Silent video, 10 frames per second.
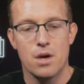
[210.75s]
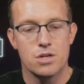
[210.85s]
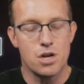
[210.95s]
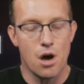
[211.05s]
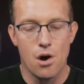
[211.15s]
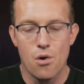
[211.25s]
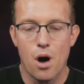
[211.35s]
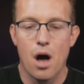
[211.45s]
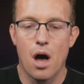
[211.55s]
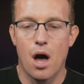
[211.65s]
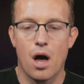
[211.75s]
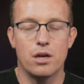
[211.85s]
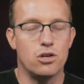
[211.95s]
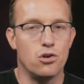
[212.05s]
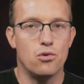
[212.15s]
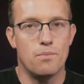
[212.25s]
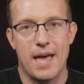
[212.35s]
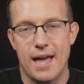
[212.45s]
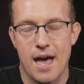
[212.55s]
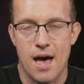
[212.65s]
So you
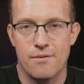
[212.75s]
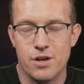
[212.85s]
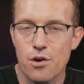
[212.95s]
may have